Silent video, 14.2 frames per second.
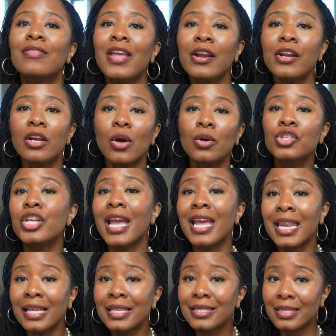Their
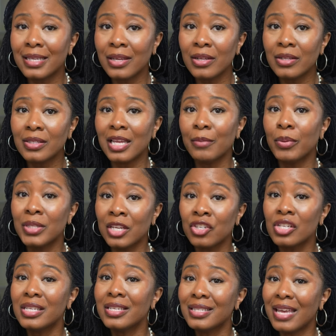negotiating skills can
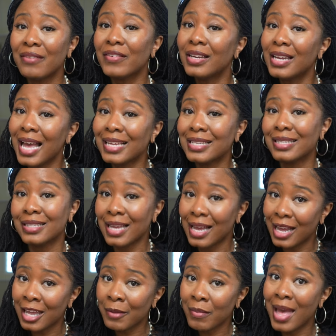potentially save clients
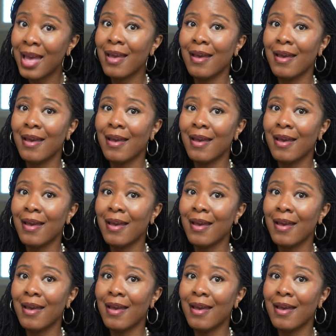time